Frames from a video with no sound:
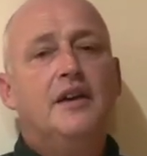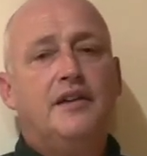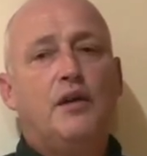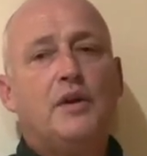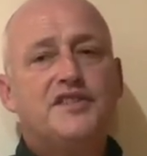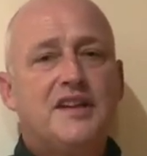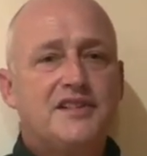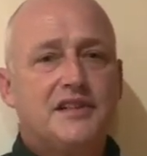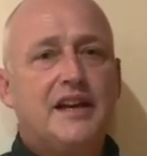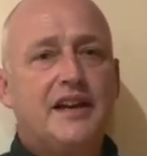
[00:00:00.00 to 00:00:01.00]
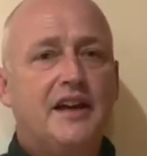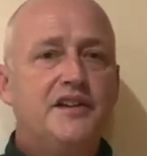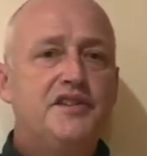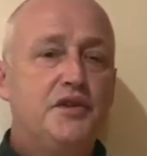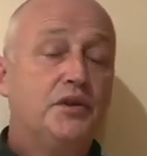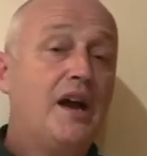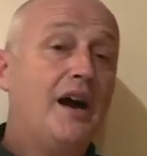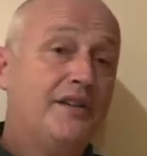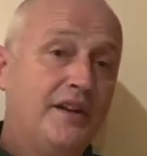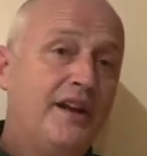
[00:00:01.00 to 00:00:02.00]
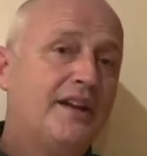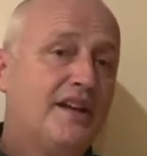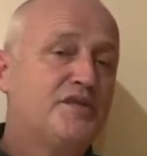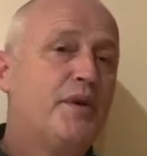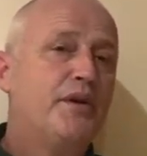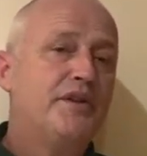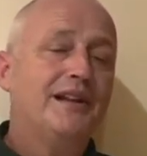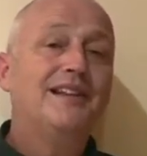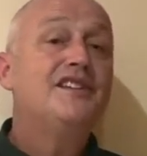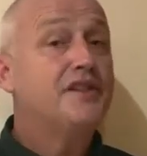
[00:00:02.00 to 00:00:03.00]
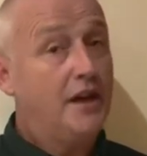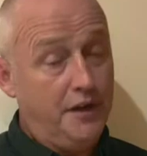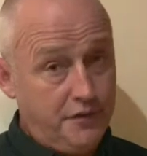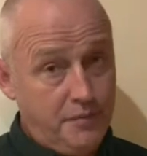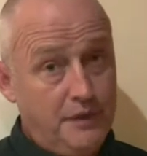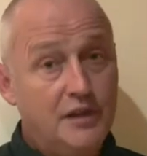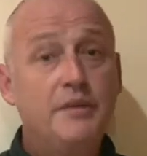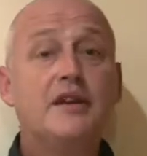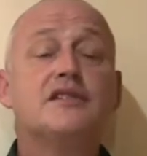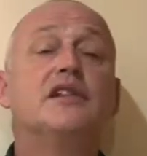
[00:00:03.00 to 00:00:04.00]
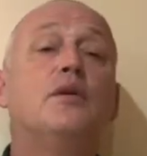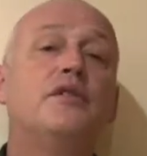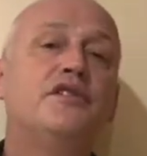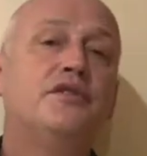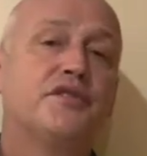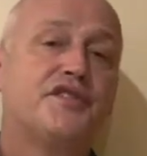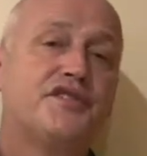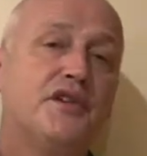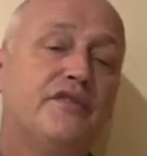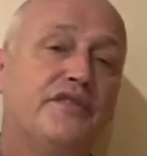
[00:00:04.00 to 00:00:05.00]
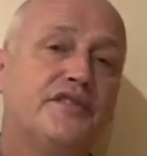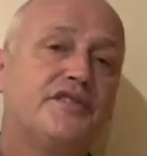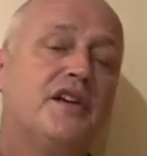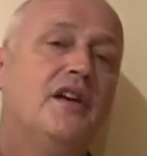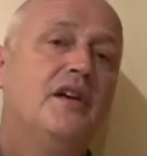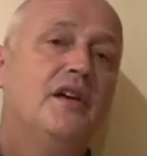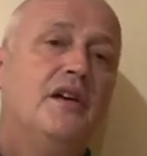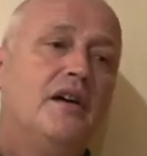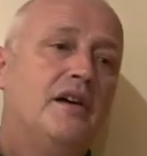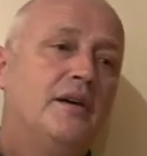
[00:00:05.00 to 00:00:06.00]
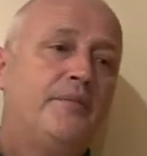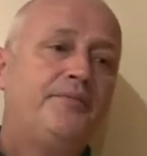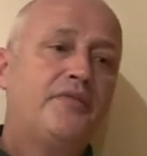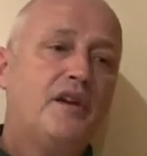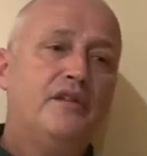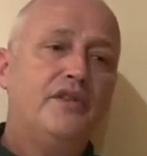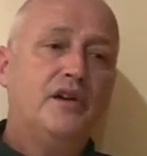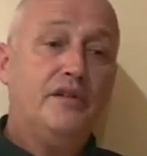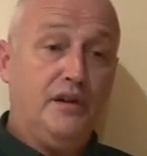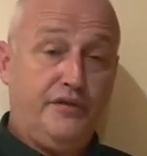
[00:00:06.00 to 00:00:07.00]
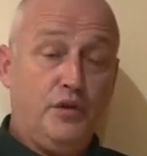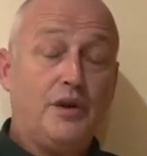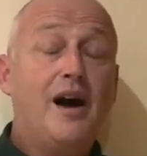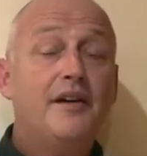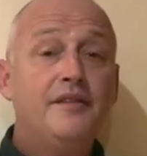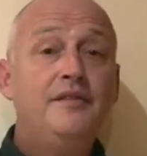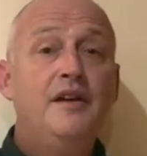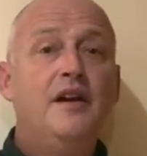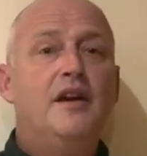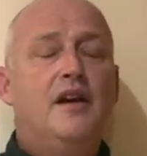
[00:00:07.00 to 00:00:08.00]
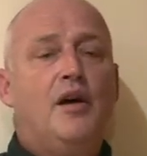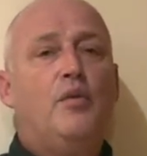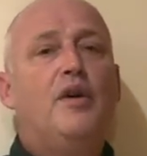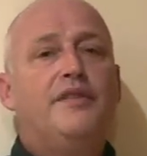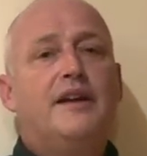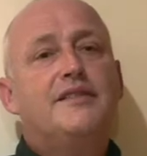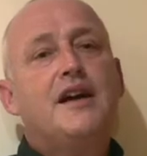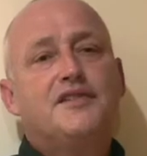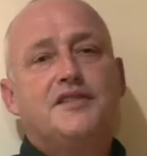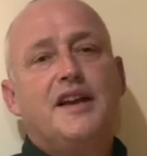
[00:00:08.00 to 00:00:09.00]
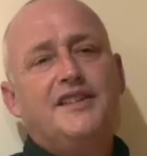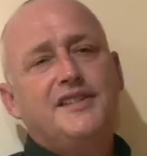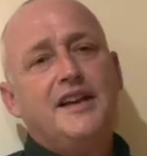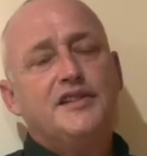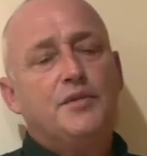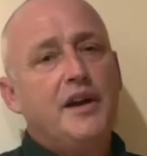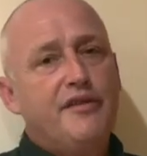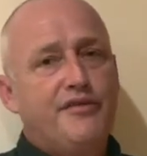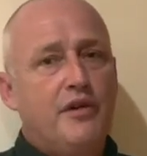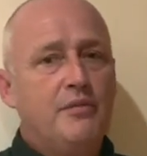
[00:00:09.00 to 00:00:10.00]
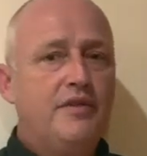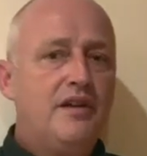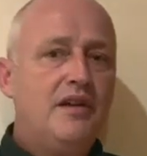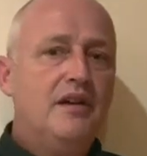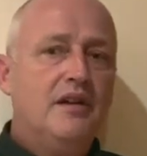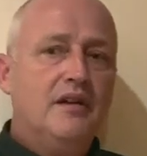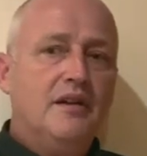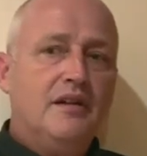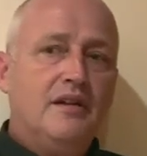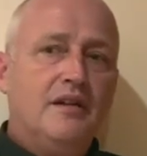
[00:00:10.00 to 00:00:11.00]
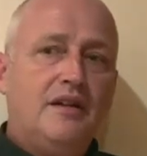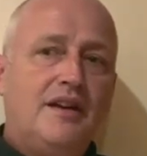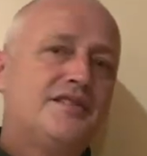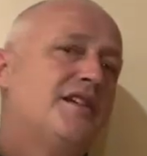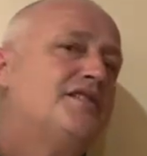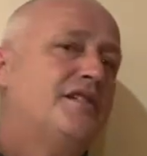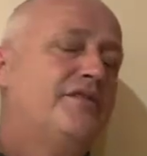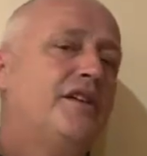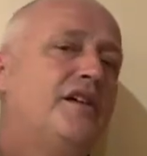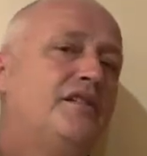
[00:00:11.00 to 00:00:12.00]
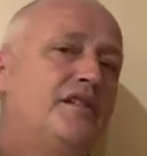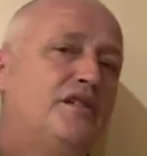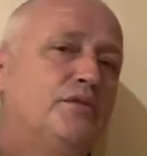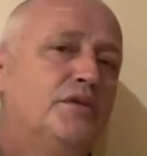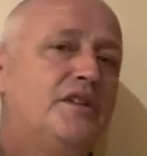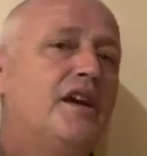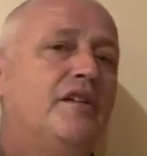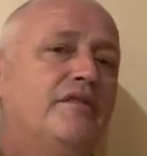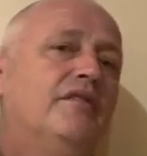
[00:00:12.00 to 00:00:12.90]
Now, once that's laid out into your garden and that gets buried at least 100 millimetres lower than your surface of your garden, what that does is that stays away from the excessive heat that you would get